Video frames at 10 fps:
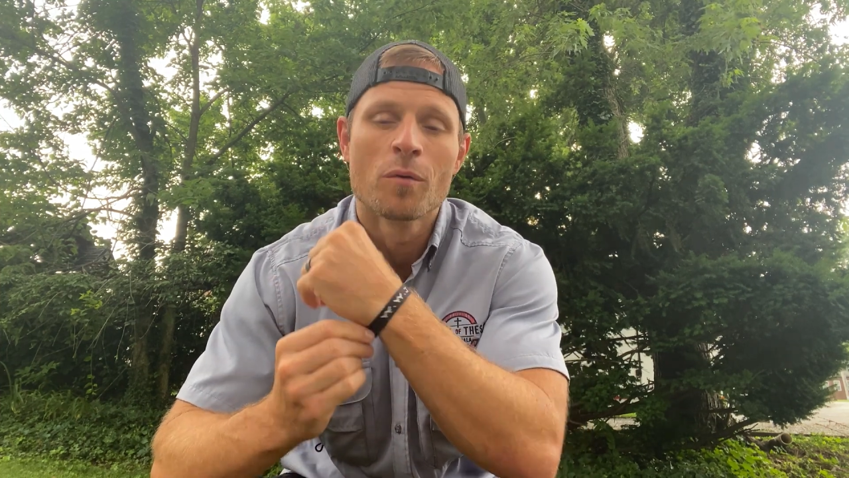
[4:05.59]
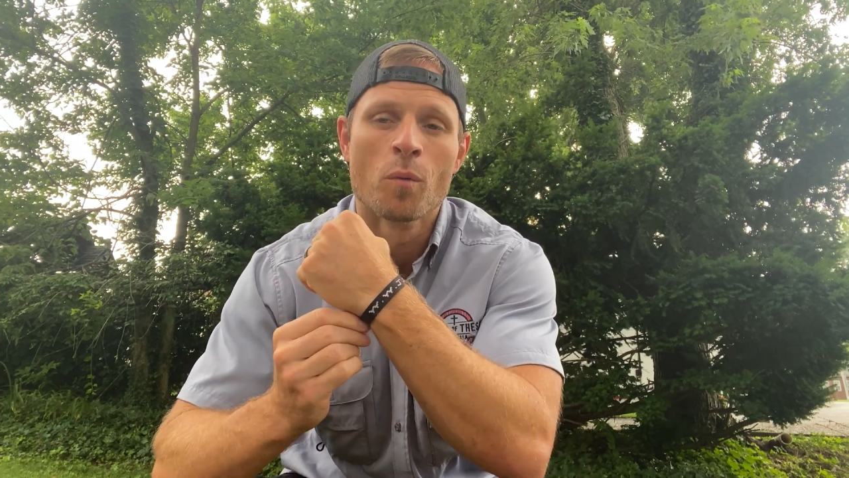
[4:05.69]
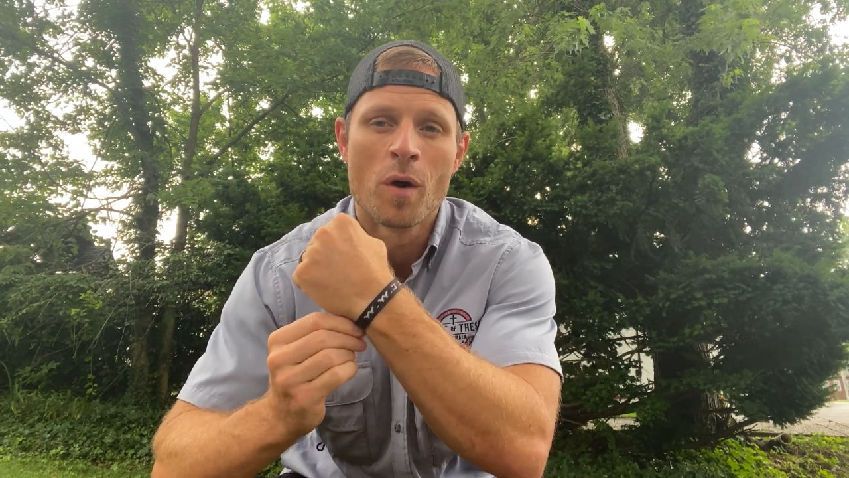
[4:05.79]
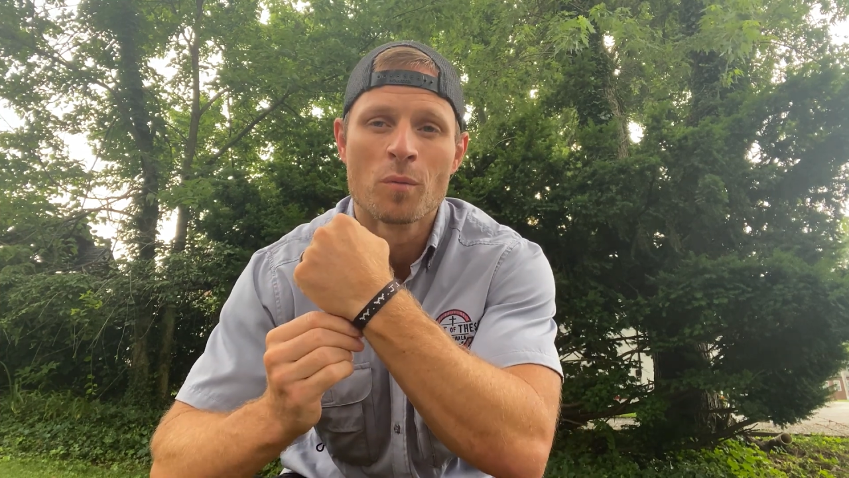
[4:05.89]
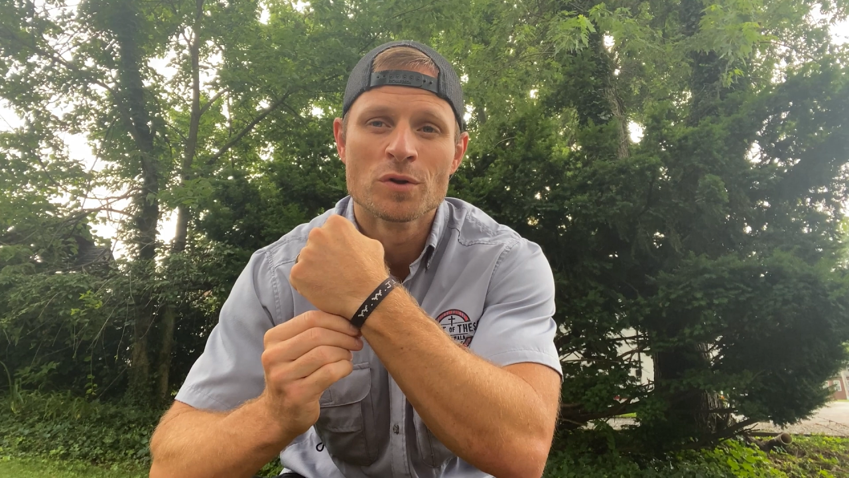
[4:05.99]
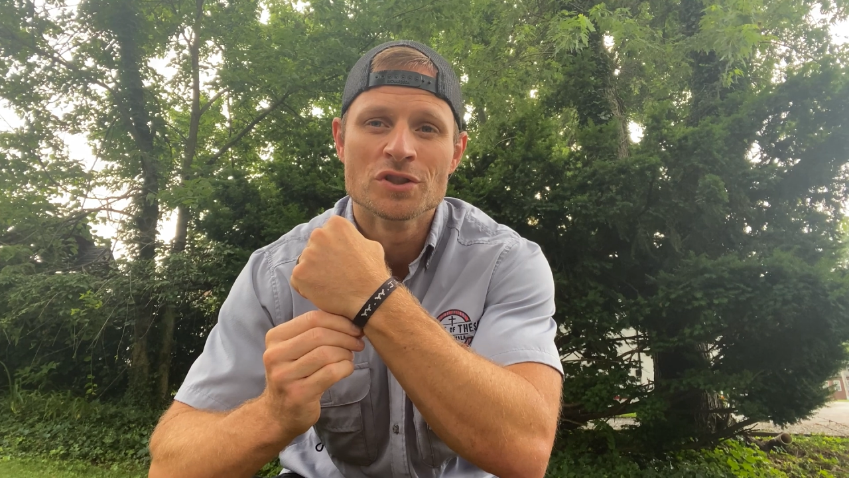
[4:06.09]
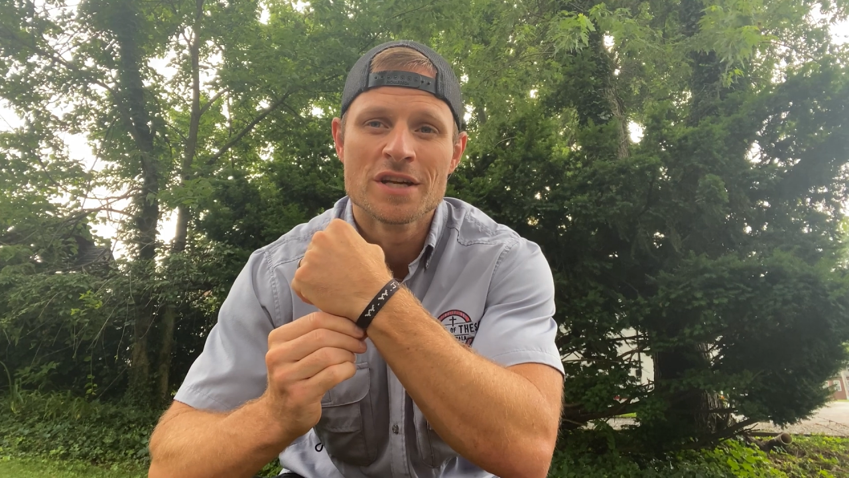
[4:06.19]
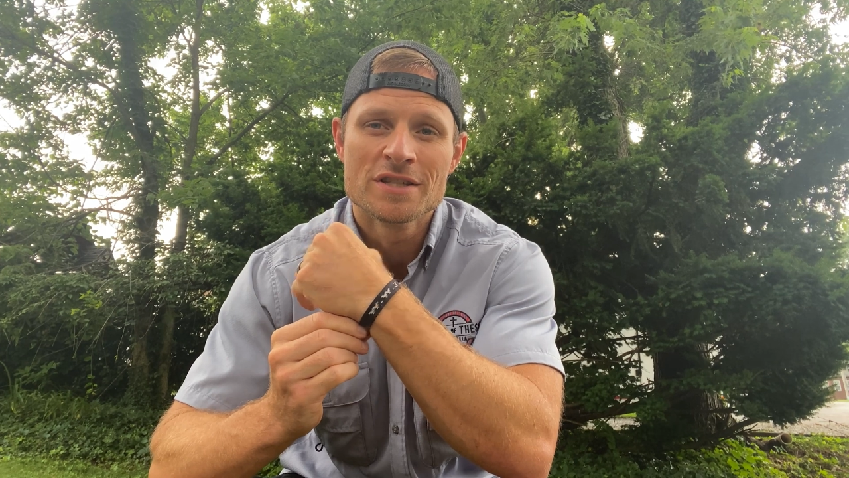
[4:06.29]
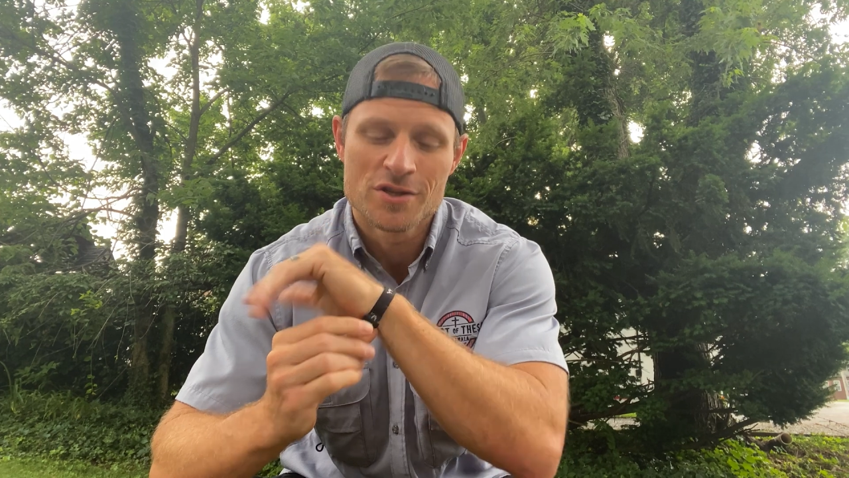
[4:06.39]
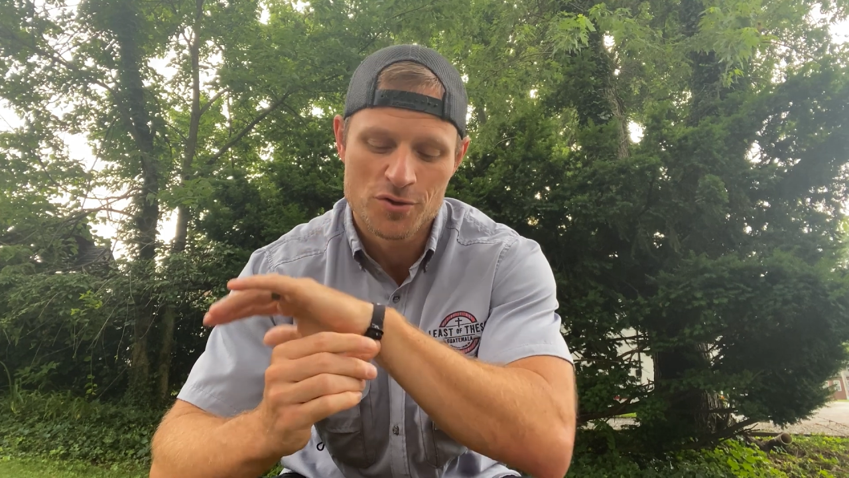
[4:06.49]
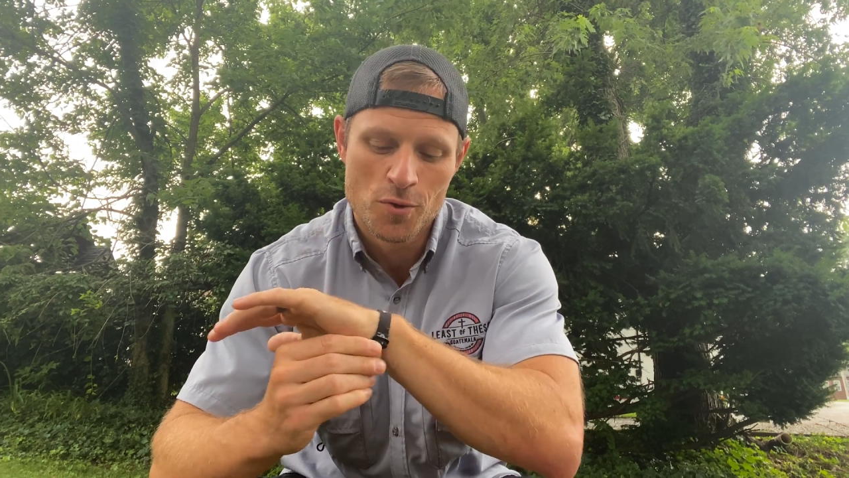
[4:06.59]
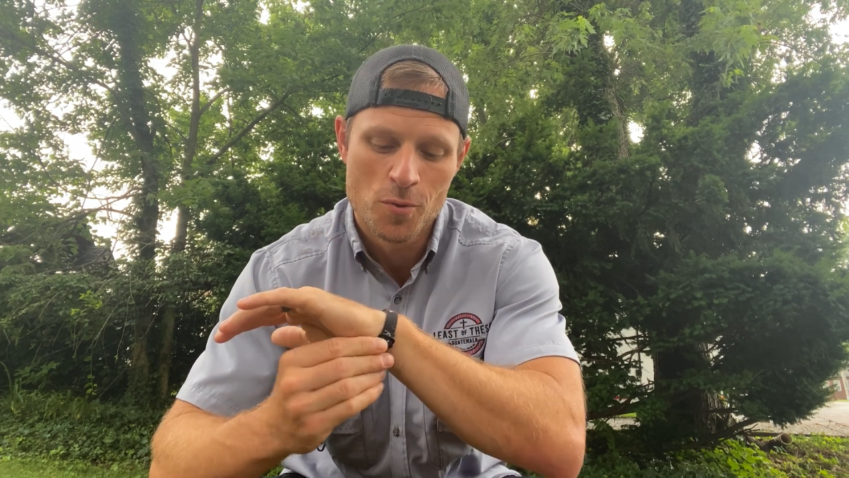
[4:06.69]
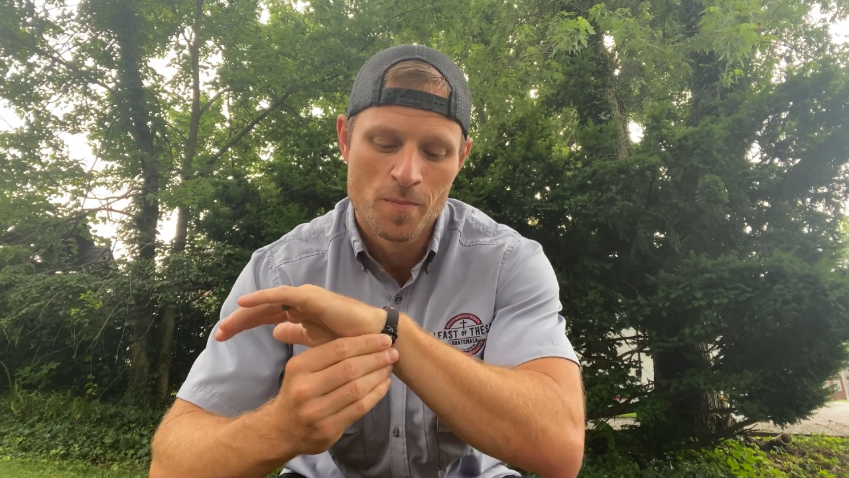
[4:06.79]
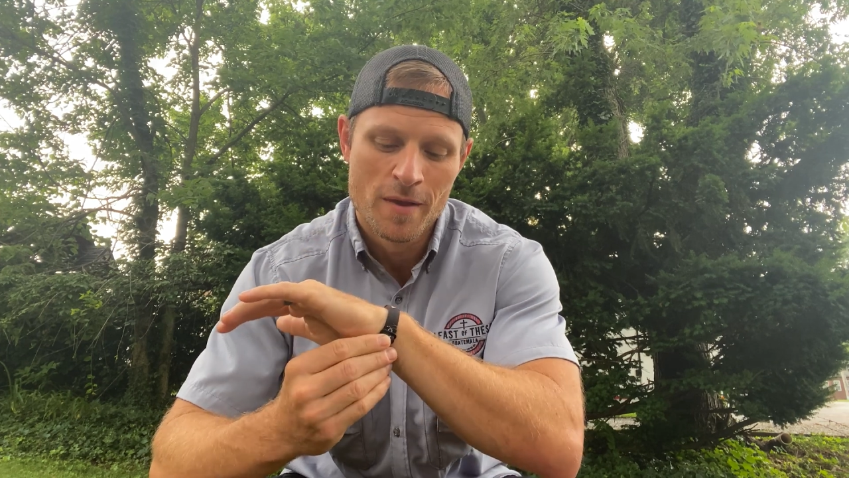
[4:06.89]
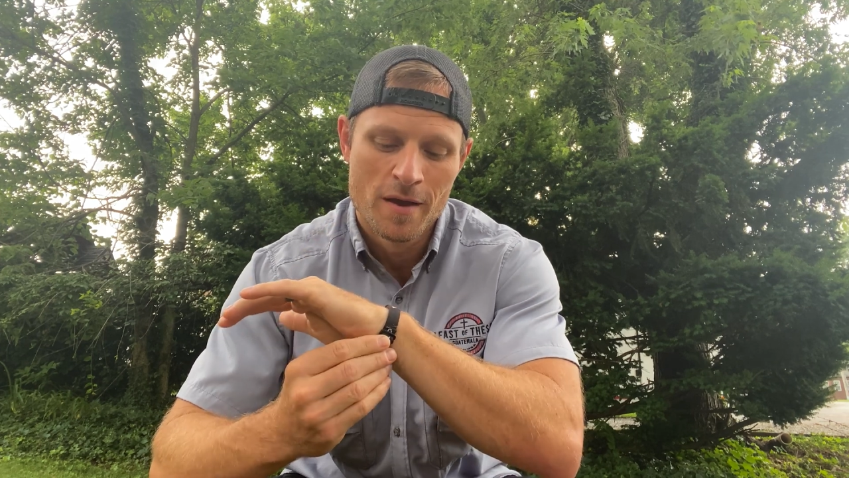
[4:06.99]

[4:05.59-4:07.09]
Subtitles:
What would Jesus do?